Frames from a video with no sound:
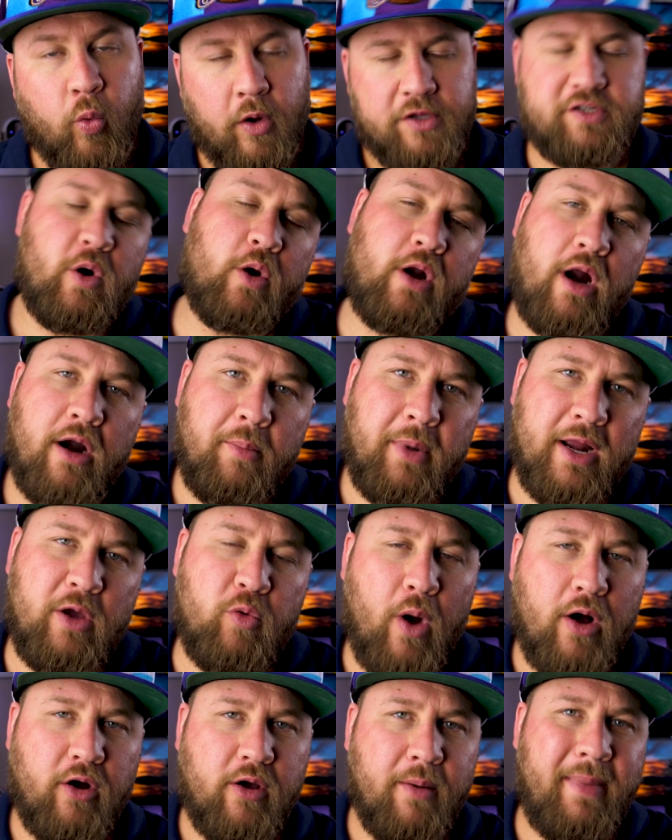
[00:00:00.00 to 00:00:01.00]
What's going on, everybody?
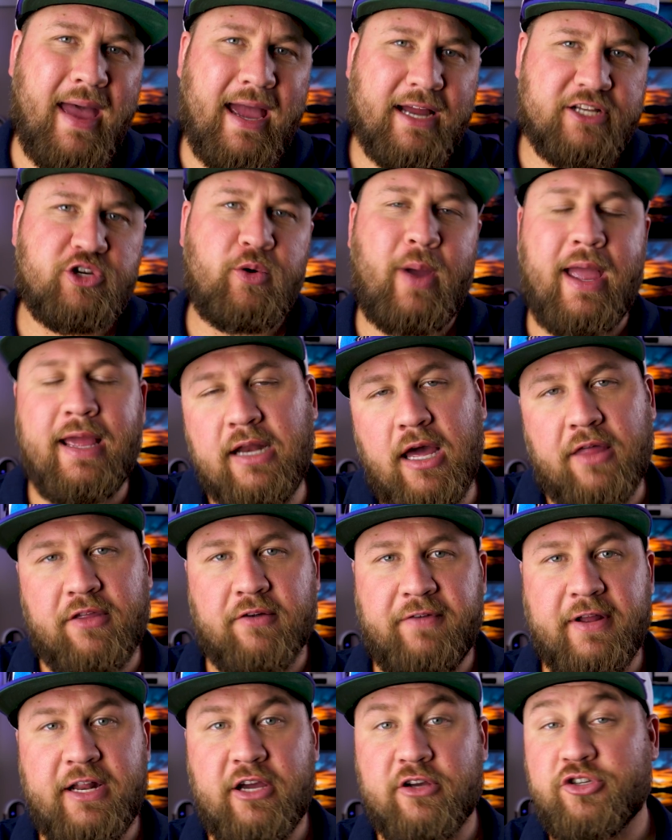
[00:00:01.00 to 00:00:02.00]
Welcome back to
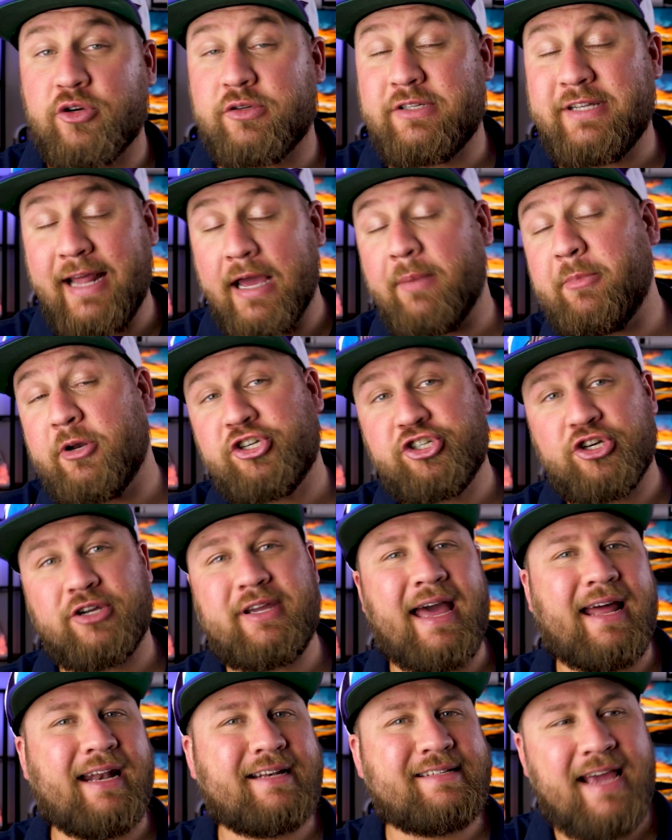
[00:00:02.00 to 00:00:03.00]
another video. So today I'm going to show
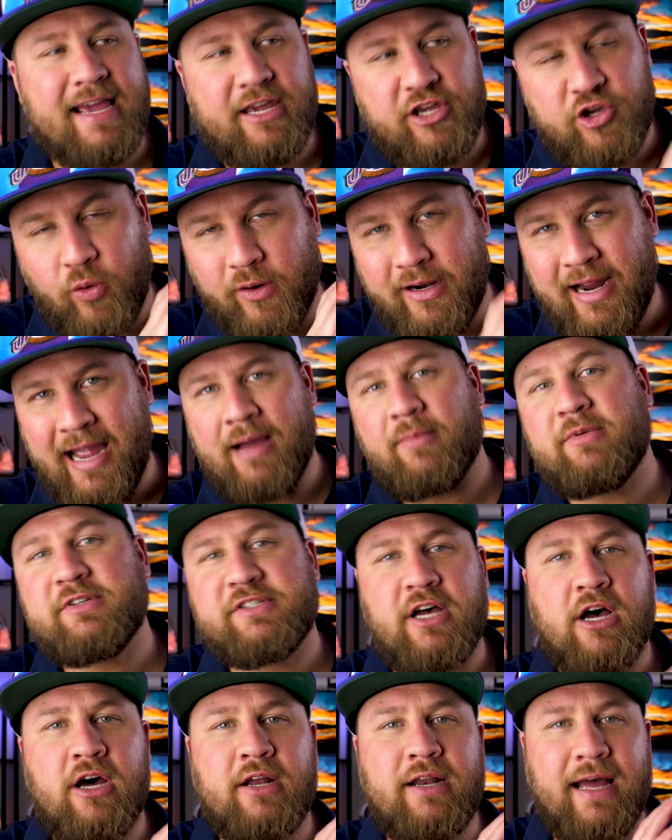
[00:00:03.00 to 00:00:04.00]
you how to take your
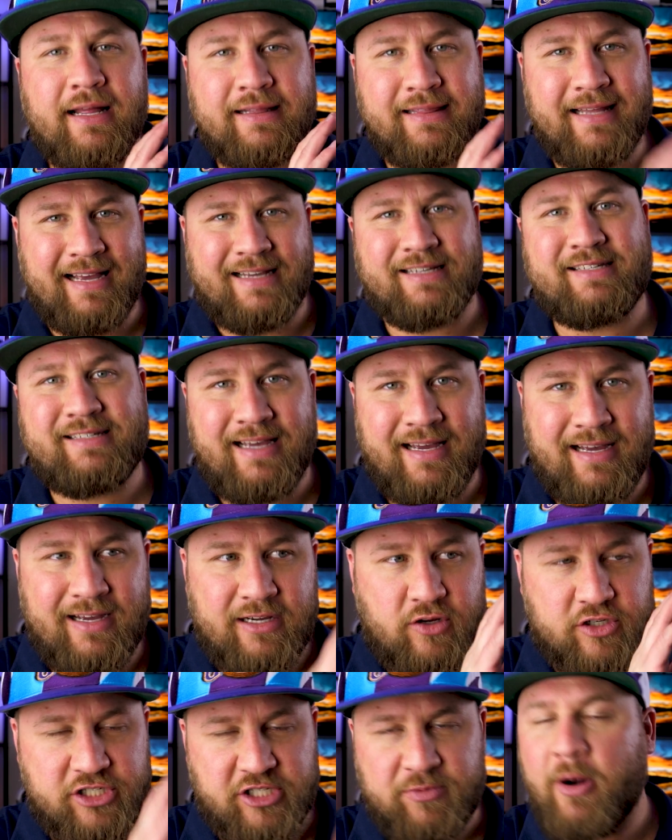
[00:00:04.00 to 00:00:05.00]
Amazon
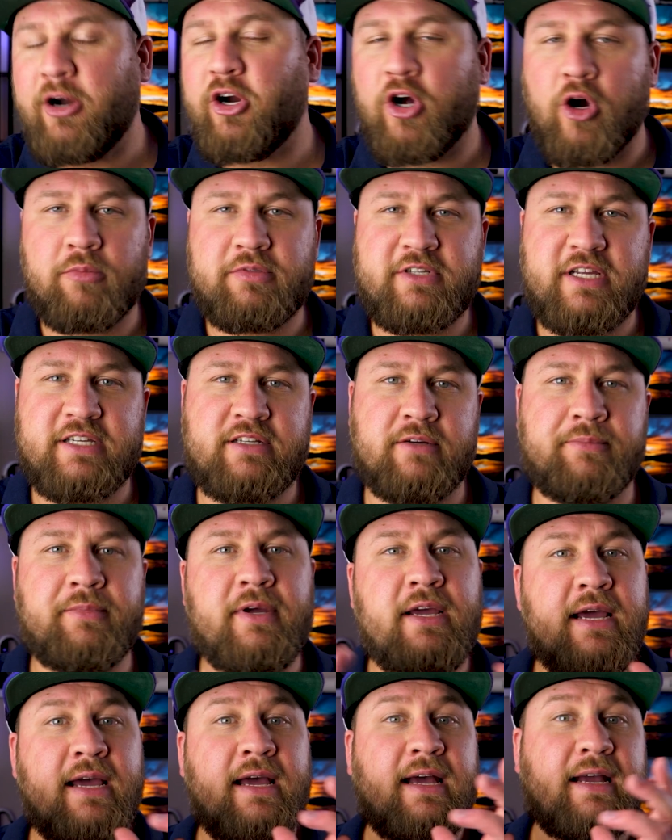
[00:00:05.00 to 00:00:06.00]
Alexa smart home
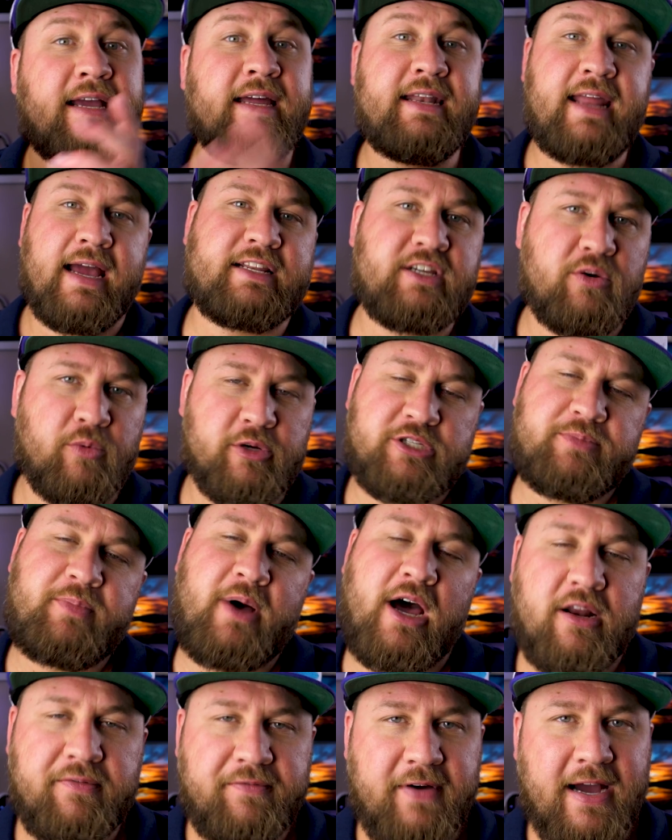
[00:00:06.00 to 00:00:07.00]
system, connect it with
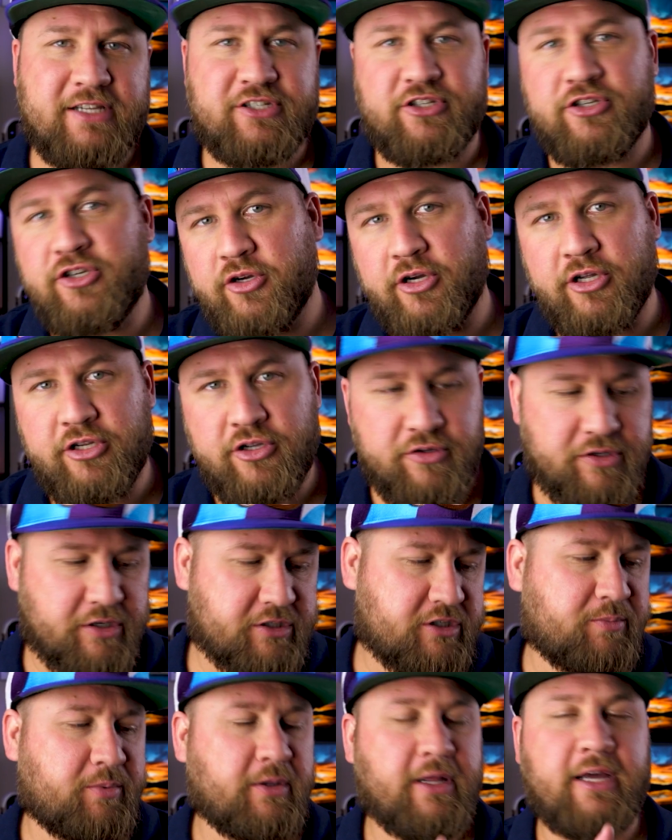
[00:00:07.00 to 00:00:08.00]
Spotify so you can use
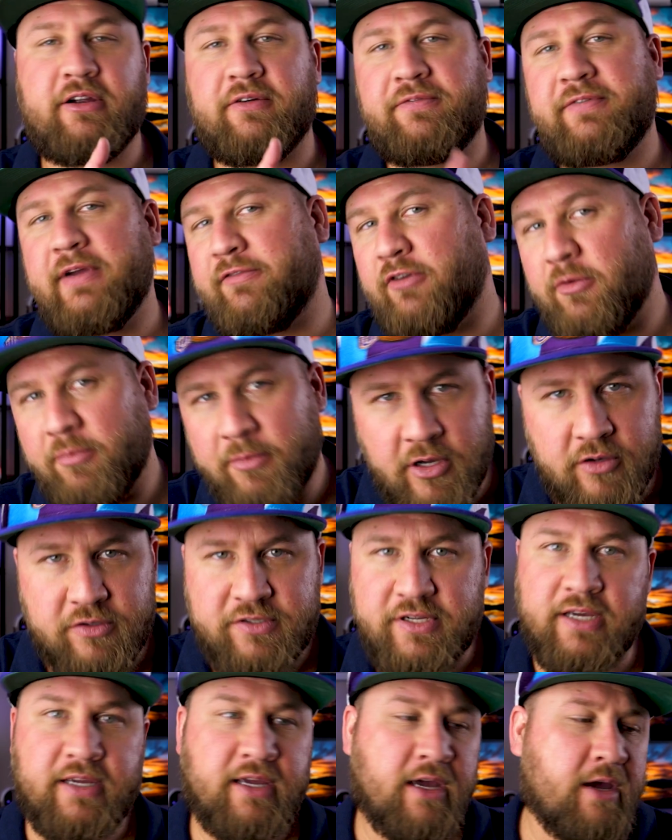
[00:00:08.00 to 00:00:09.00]
it to play your favorite
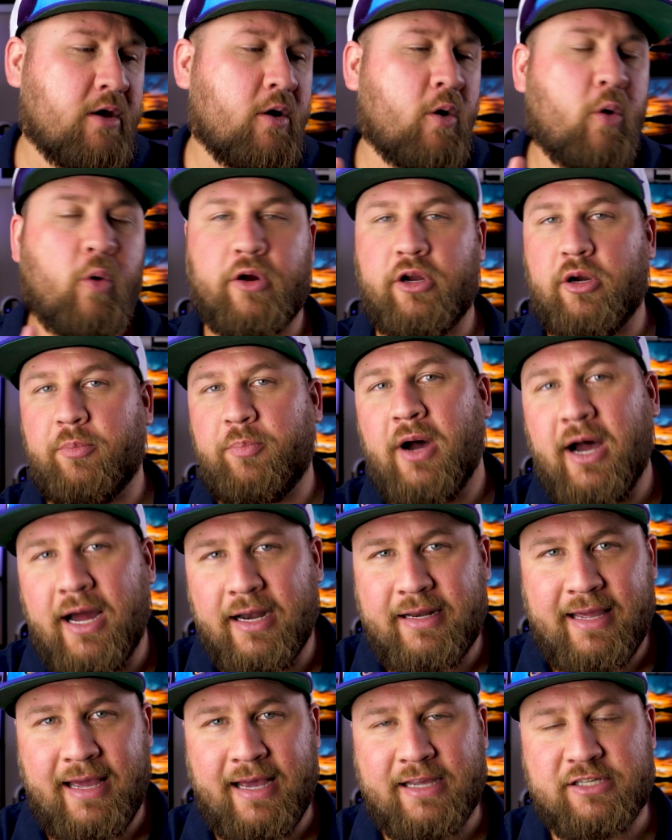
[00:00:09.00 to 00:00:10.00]
music or your
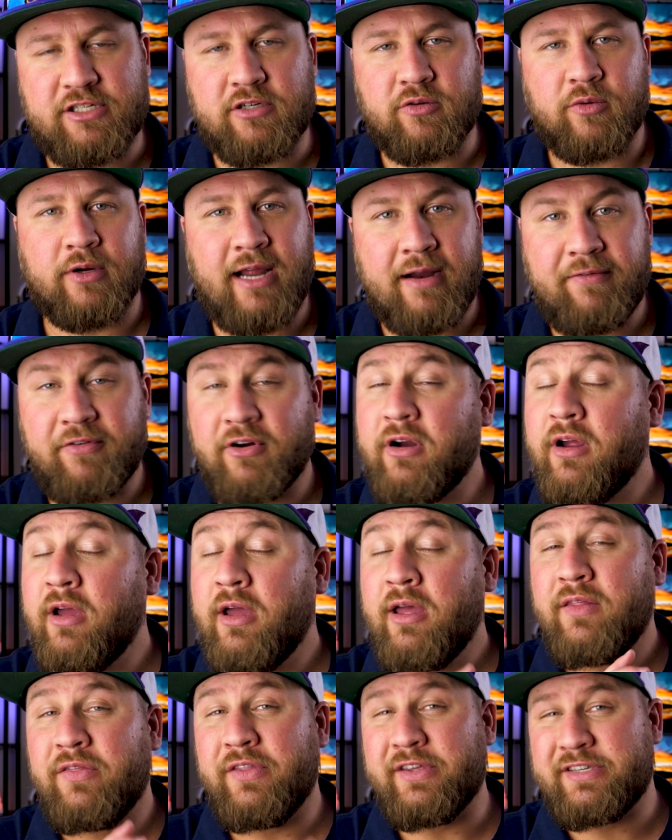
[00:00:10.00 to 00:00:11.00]
podcasts or whatever.
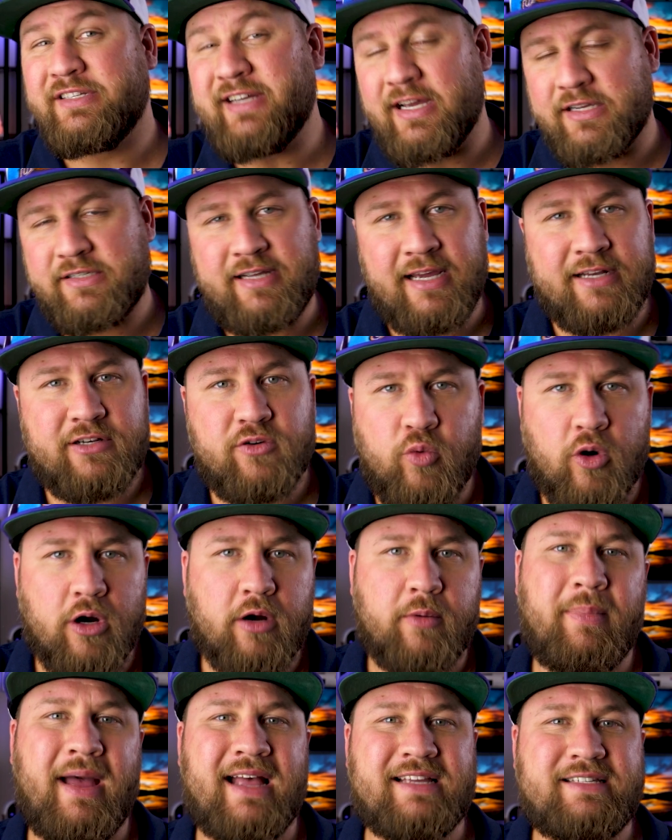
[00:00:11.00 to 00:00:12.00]
This does tend to
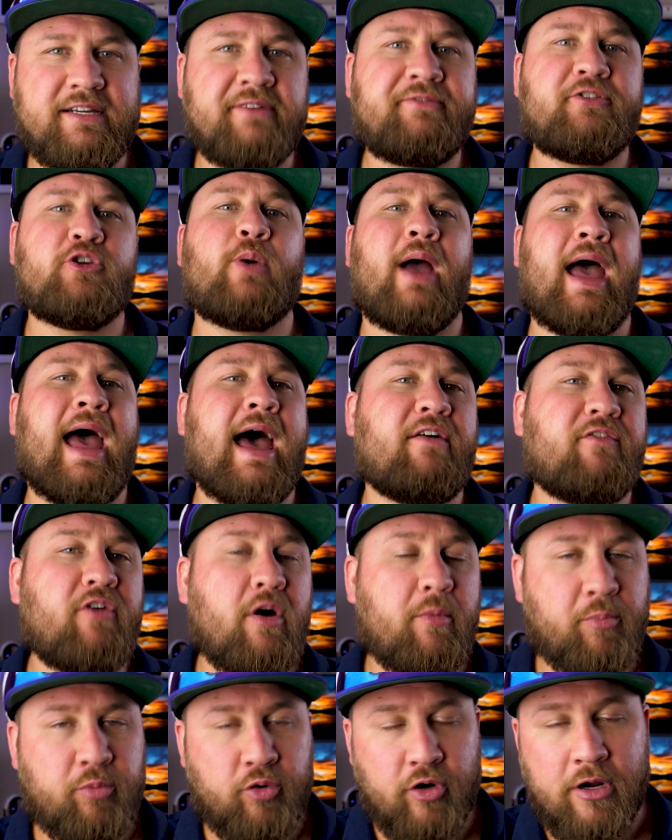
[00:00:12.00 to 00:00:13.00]
work best if you have
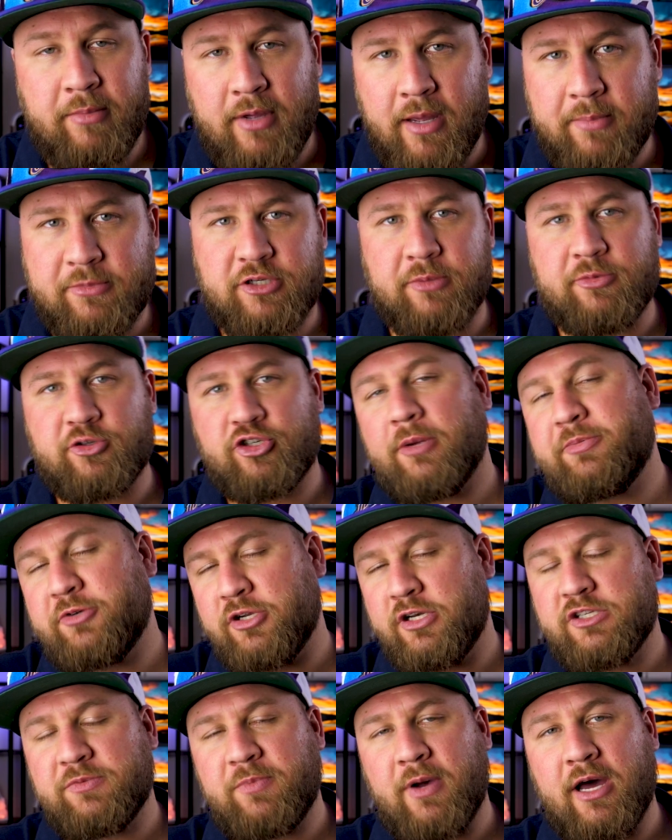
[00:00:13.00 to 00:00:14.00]
premium
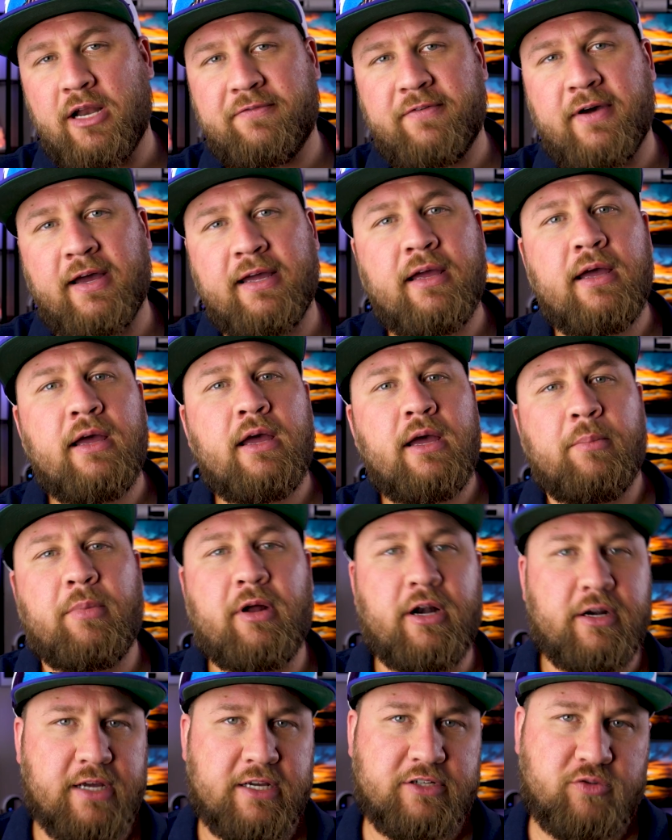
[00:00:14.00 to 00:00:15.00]
subscription to Spotify,
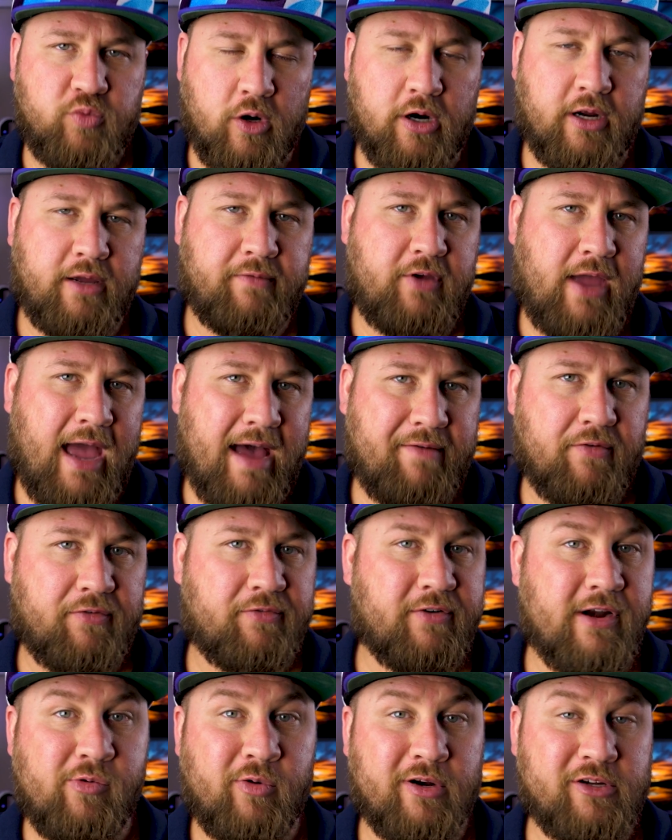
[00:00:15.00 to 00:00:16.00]
but it does work if you have a
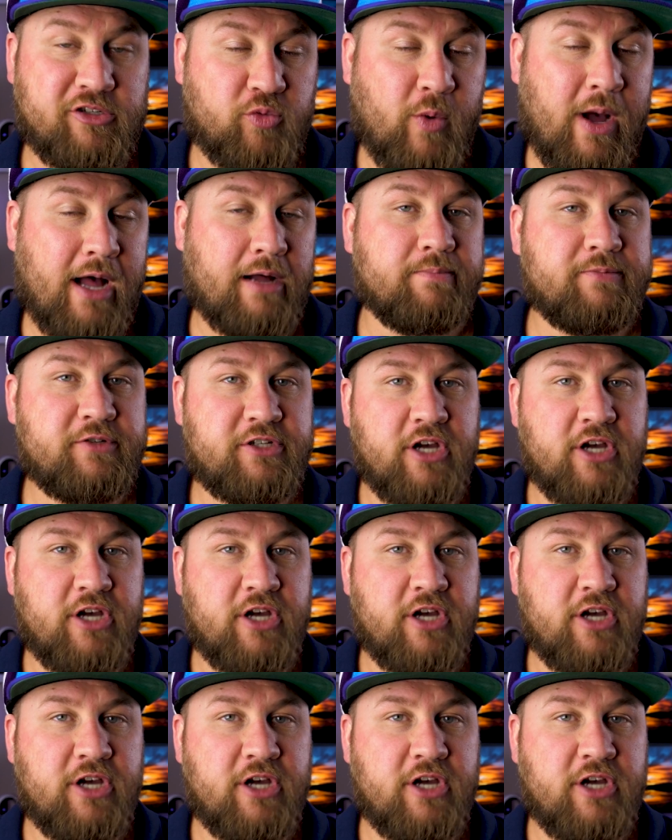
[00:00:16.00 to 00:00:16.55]
free one as well.